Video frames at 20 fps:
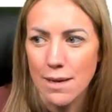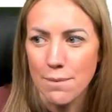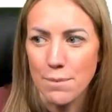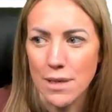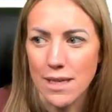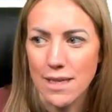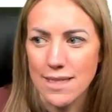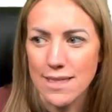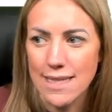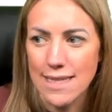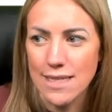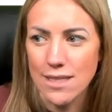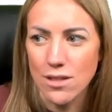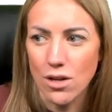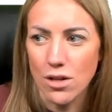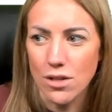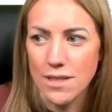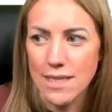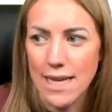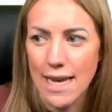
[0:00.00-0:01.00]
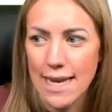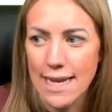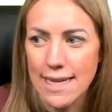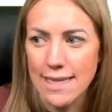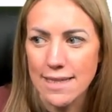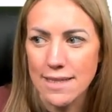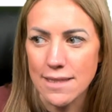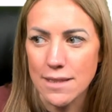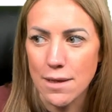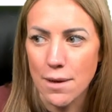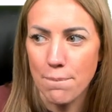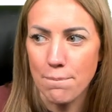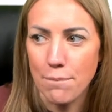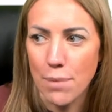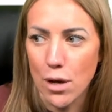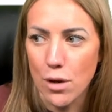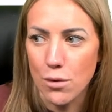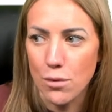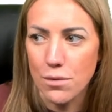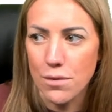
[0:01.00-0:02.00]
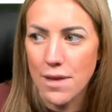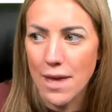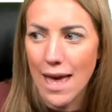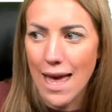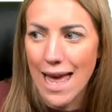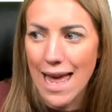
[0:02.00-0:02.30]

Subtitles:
because this contains both